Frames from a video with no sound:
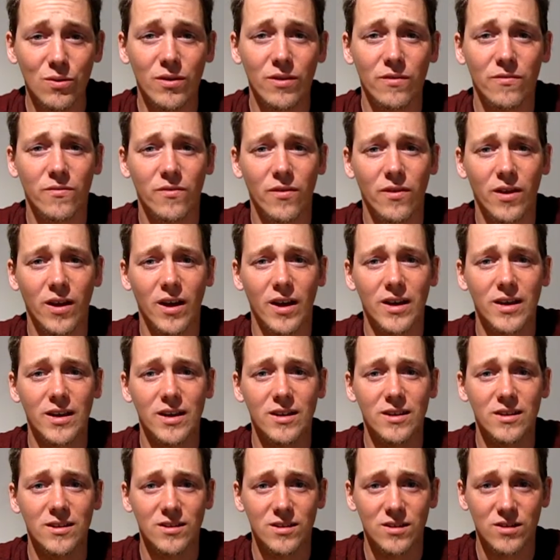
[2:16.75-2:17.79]
If I
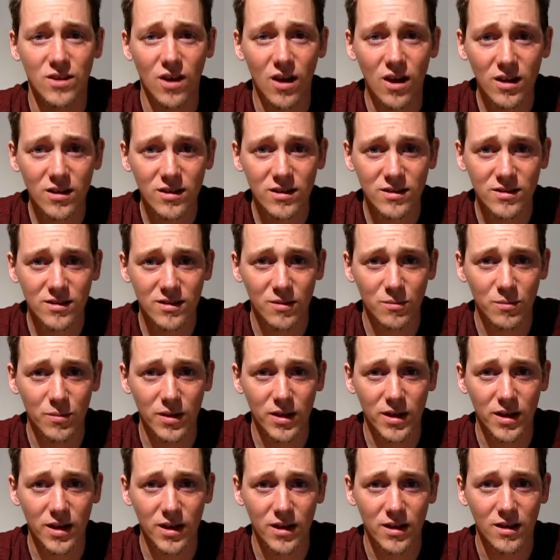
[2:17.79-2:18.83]
needed to talk to
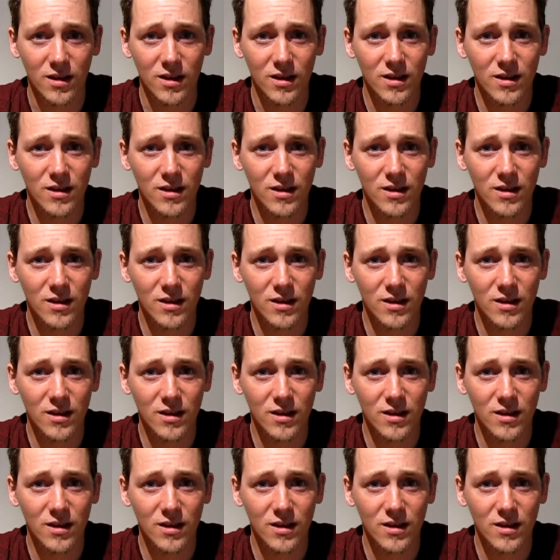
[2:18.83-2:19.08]
somebody,